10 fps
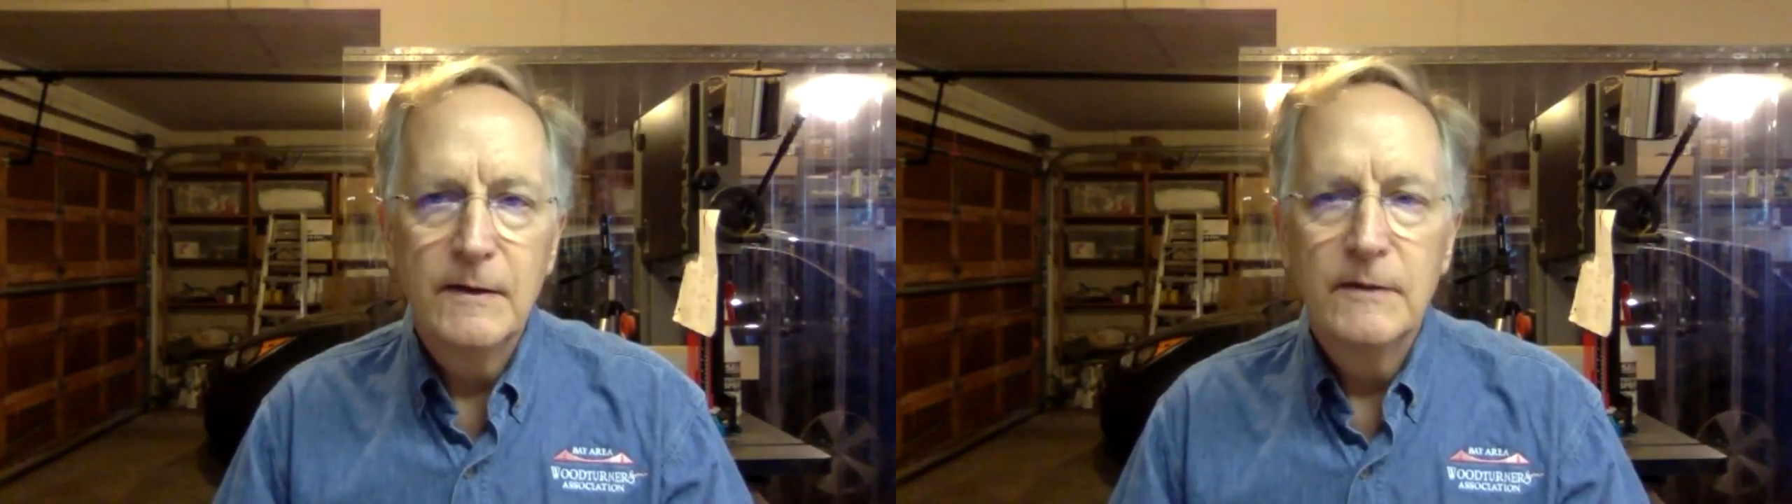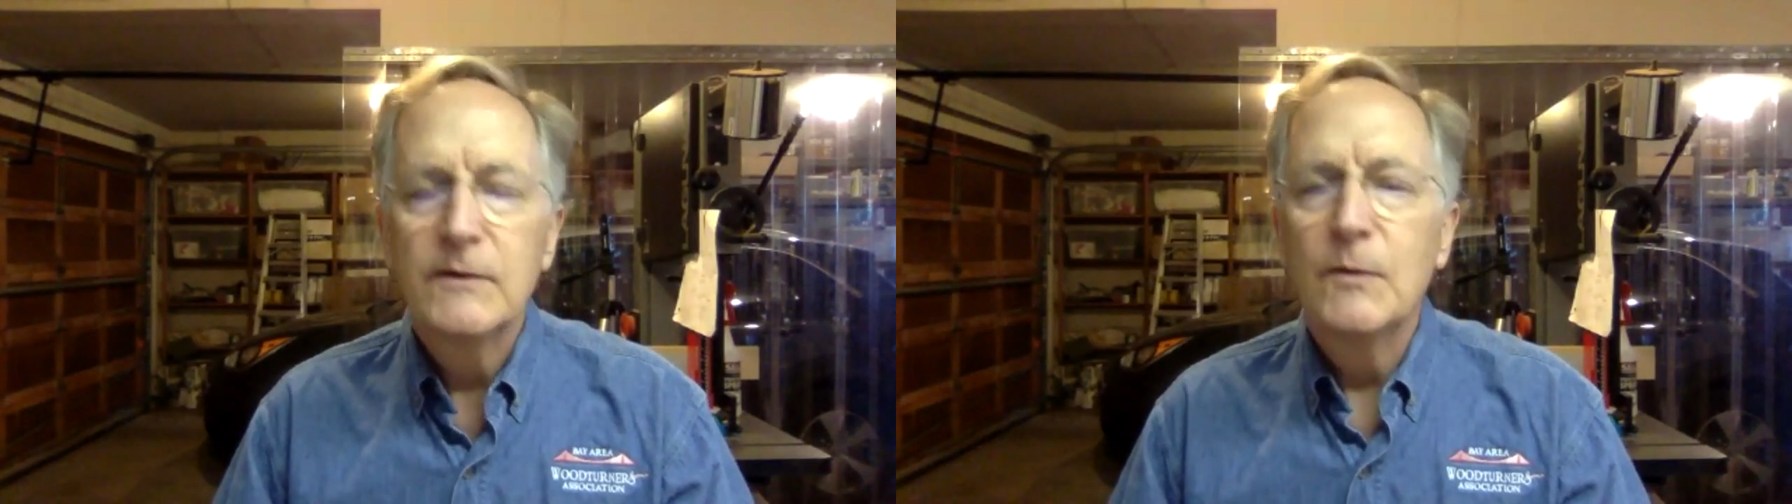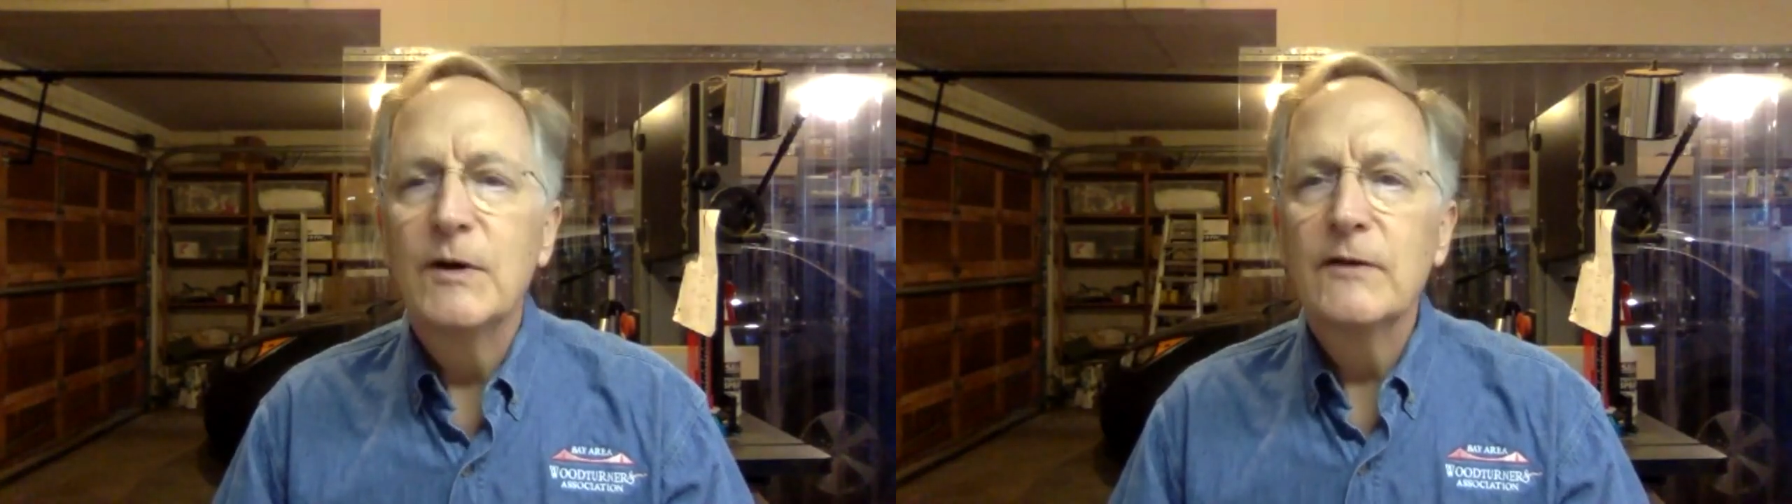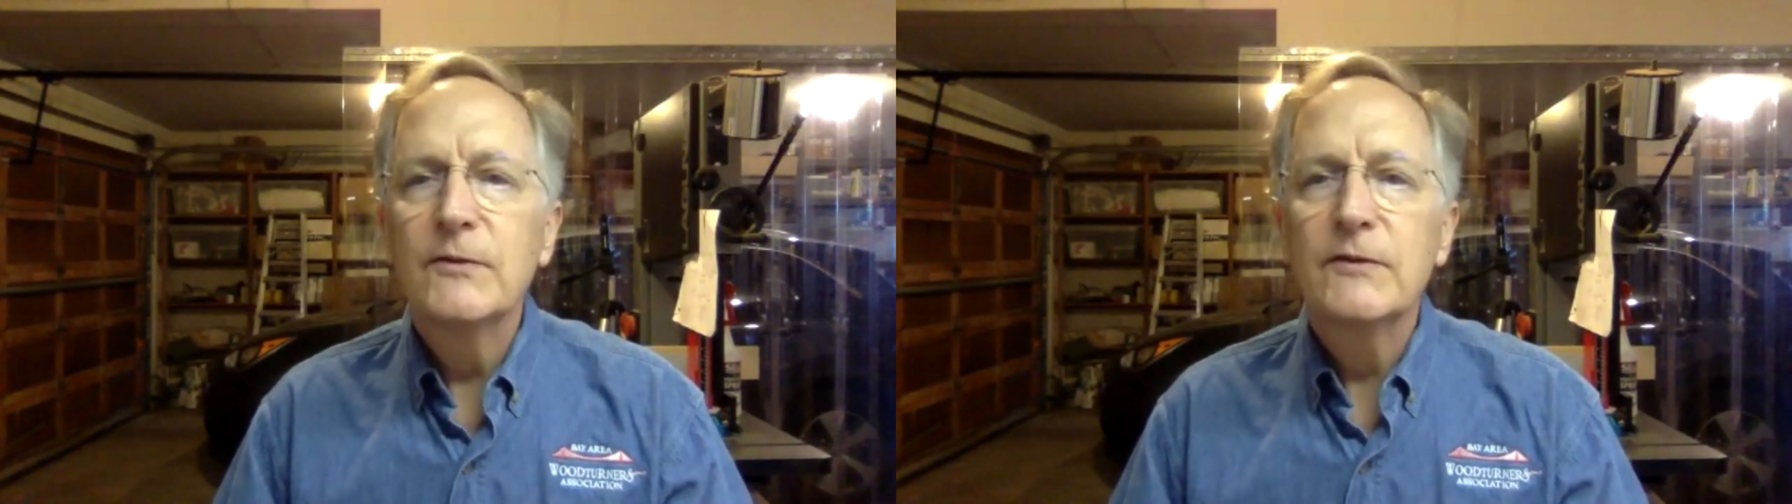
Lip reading: Someone else.